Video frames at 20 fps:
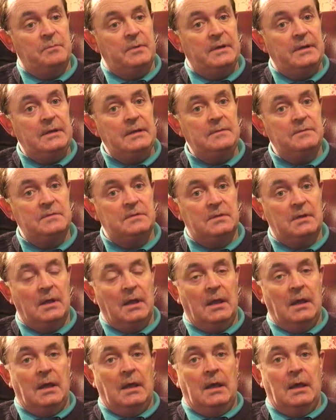beliefs
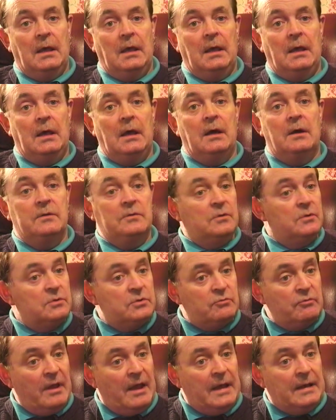or
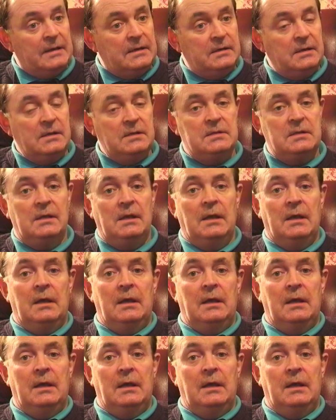those realities.